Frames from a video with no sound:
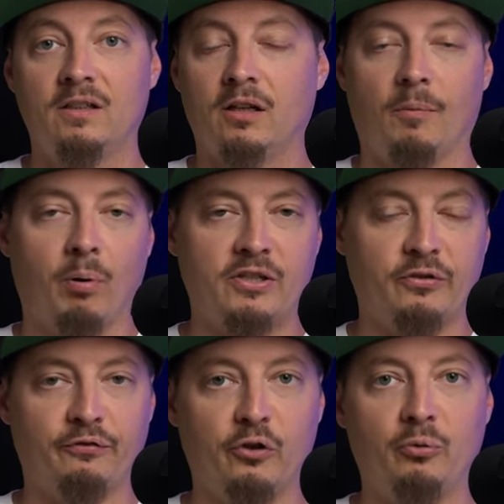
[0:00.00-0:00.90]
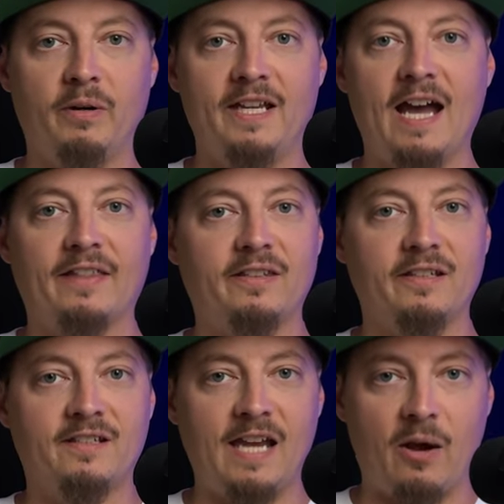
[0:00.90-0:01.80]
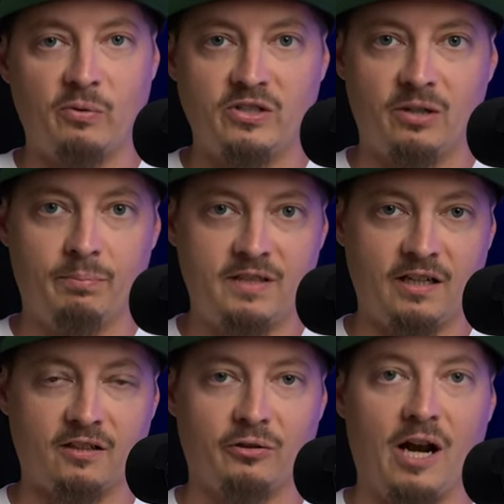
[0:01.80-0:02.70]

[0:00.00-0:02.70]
a bunch of food, but he got this sandwich in particular.